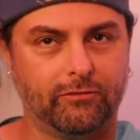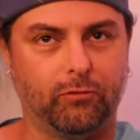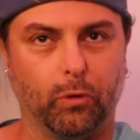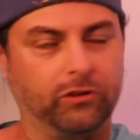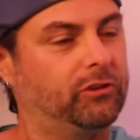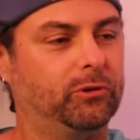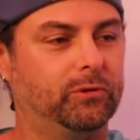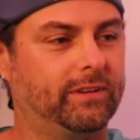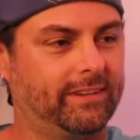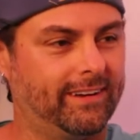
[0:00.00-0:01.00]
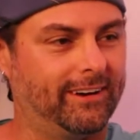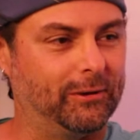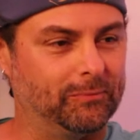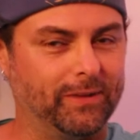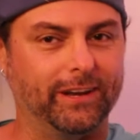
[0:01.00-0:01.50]
fortitude
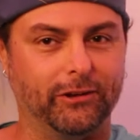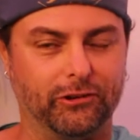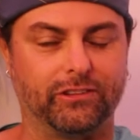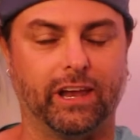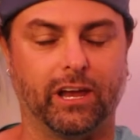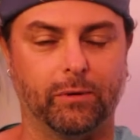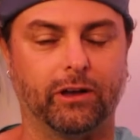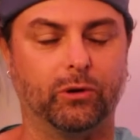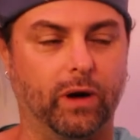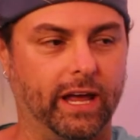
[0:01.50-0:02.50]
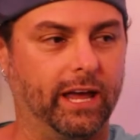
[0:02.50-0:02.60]
um, and understanding about who I